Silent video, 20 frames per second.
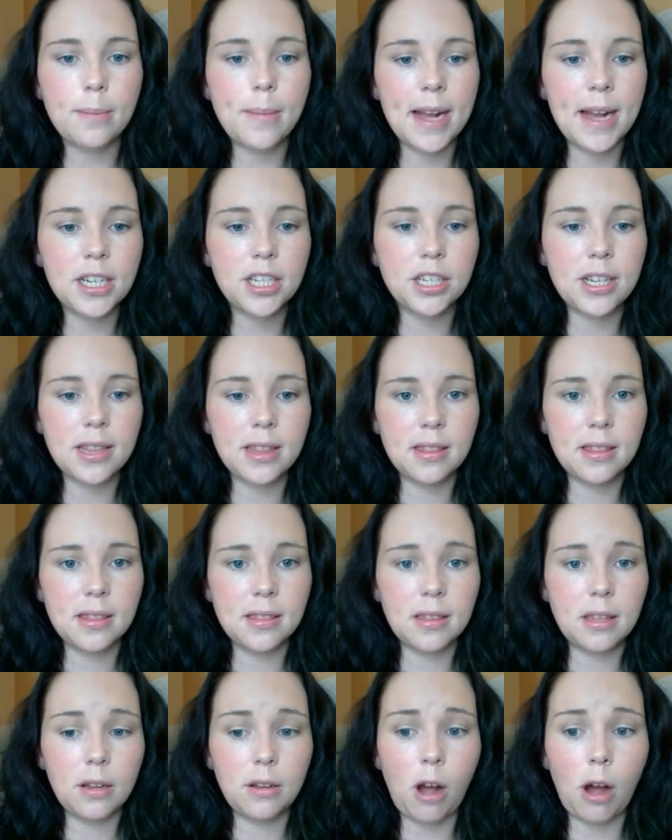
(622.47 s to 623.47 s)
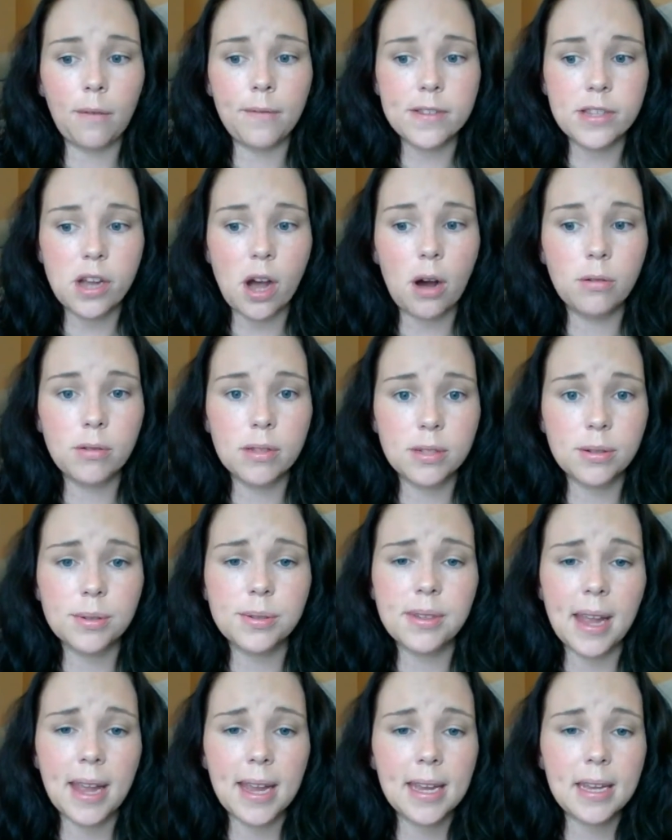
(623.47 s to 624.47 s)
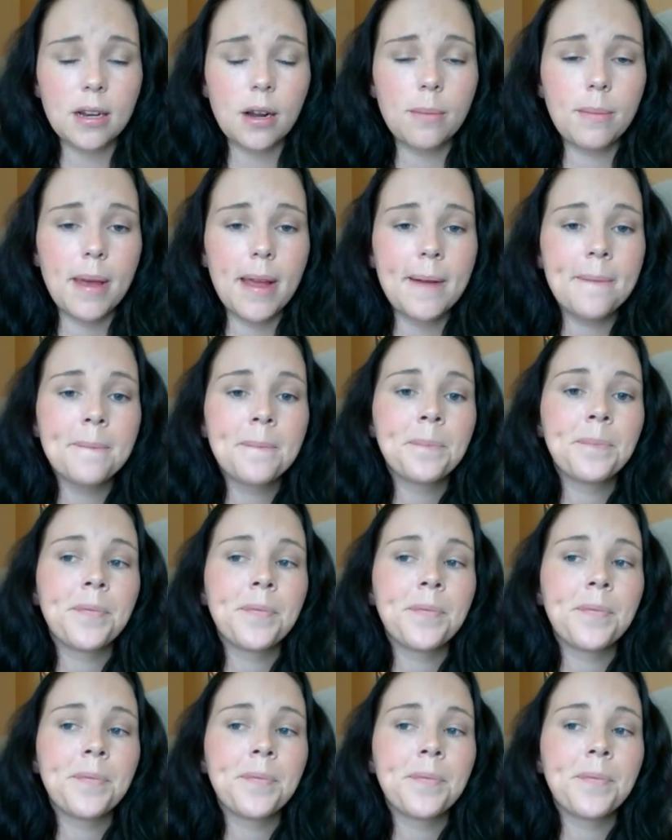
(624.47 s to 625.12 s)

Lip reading: much of a toll this was taking on me.